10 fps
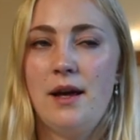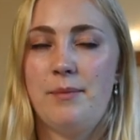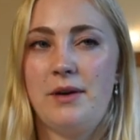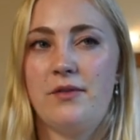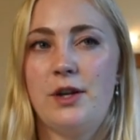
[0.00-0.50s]
A
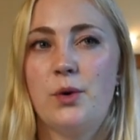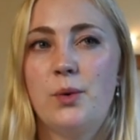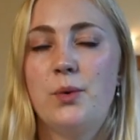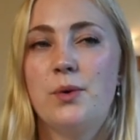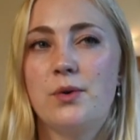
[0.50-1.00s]
bit of an
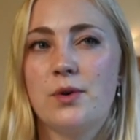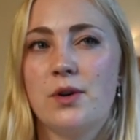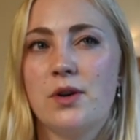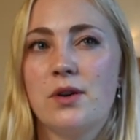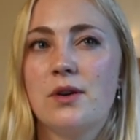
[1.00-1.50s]
oak,
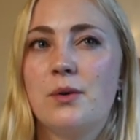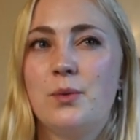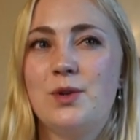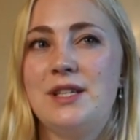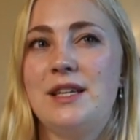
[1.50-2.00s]

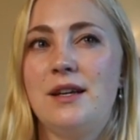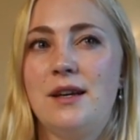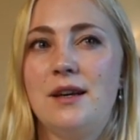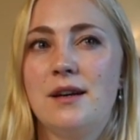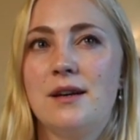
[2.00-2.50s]

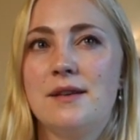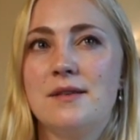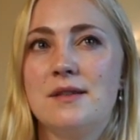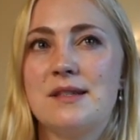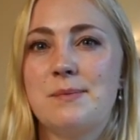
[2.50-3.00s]
woody
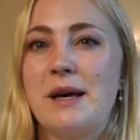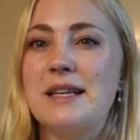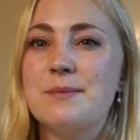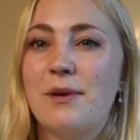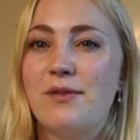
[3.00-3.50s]

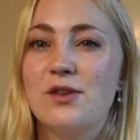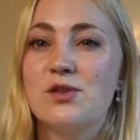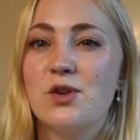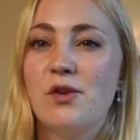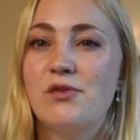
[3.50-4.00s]
spice, but I feel
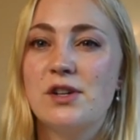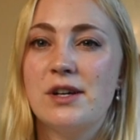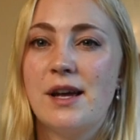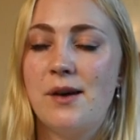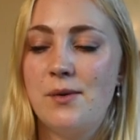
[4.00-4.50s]
softer
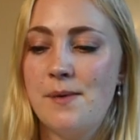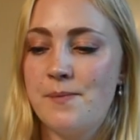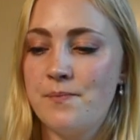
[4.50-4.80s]
now.